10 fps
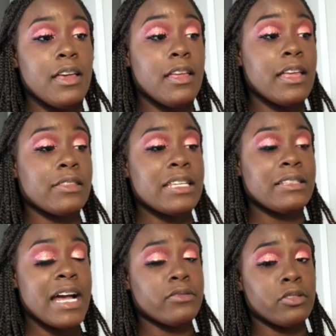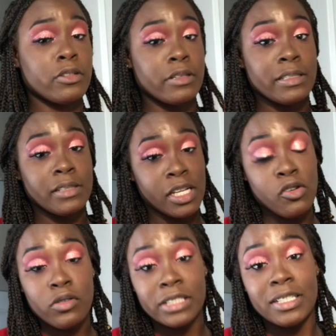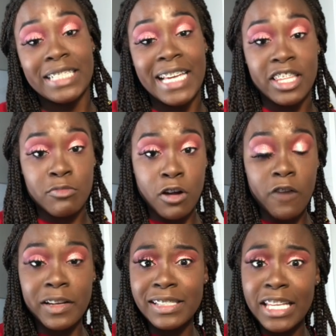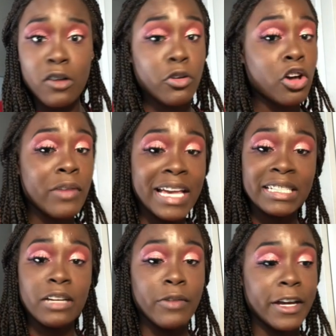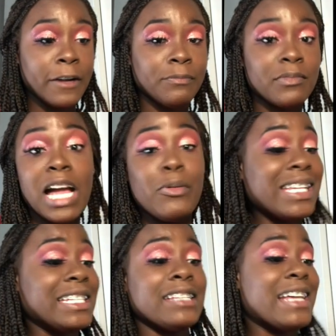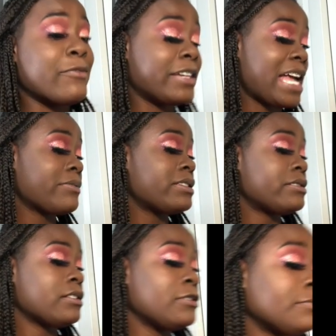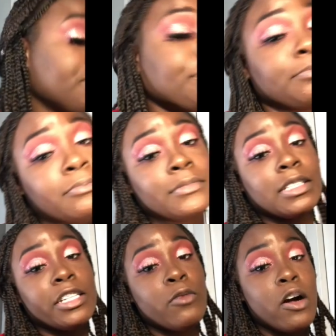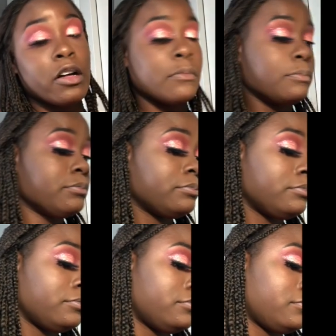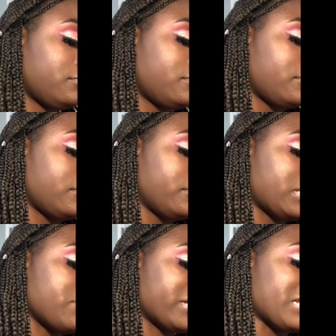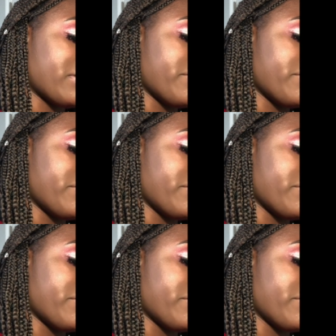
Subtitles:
And these lashes are gonna stay on until I take them off because they don't go anywhere. I really did that when it came to this glue. You're welcome. I'm looking in my